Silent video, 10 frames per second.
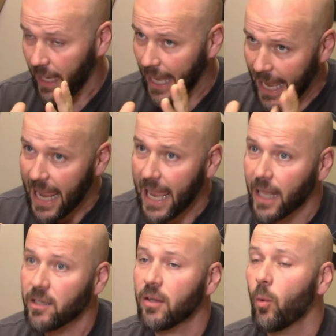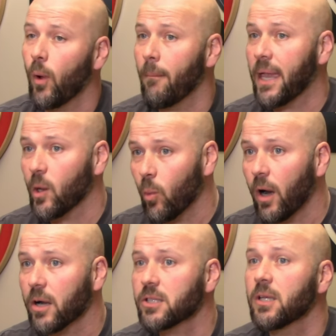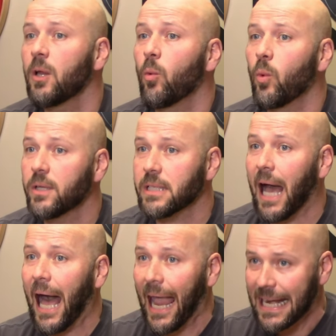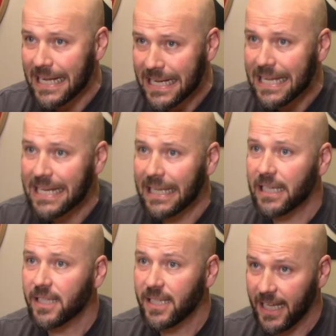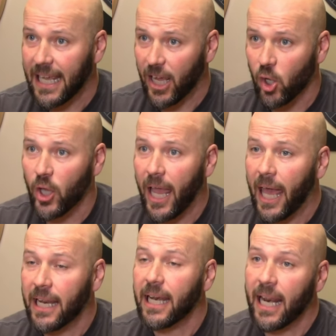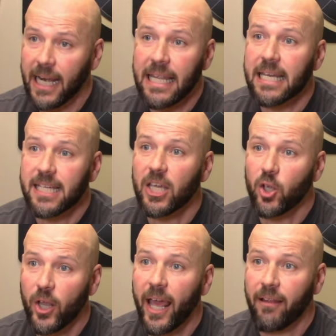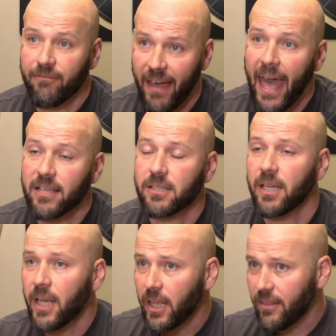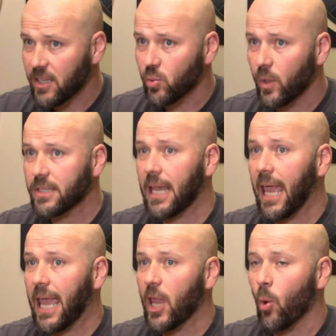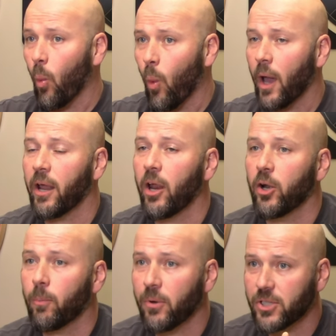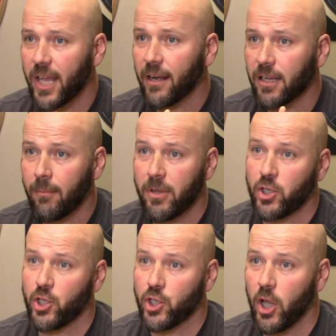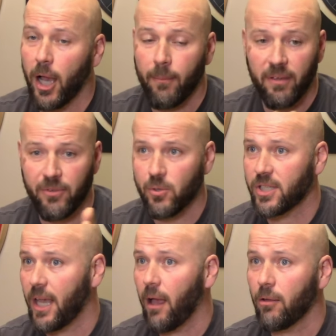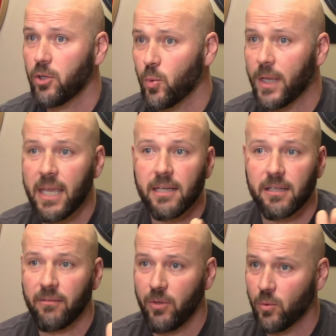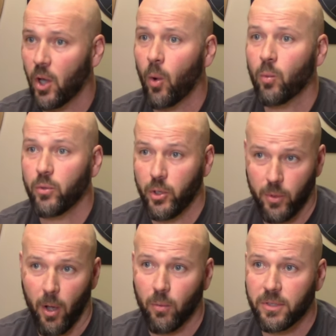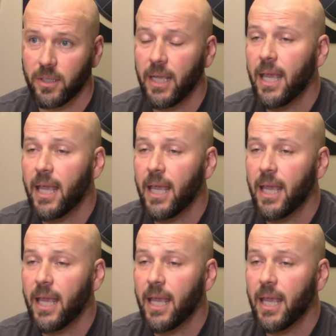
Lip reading: And what made it worse was I needed to get good at it, and I needed to get good at it fast. This was a 100% commission job. If you sell, you eat. If you don't, you don't.